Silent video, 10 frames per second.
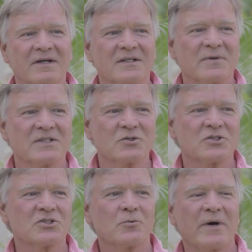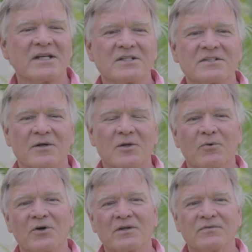It's been stupendous from the
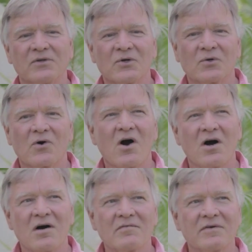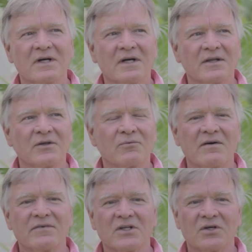point of view of the
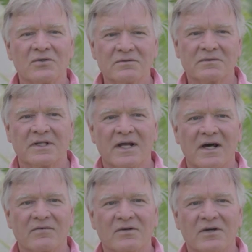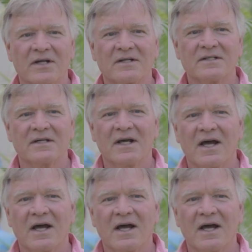revenue that I've created,